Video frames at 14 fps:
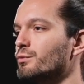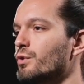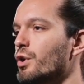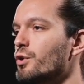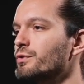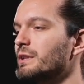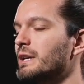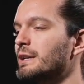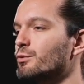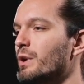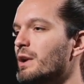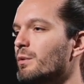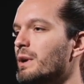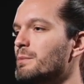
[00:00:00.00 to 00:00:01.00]
road and
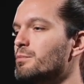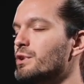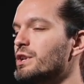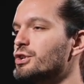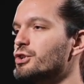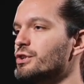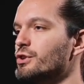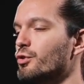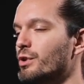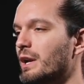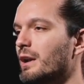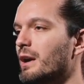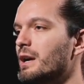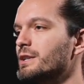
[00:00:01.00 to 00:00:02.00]
railway bridges on
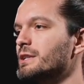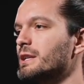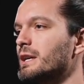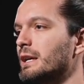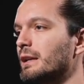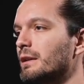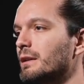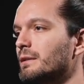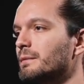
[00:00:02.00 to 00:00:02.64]
a large scale.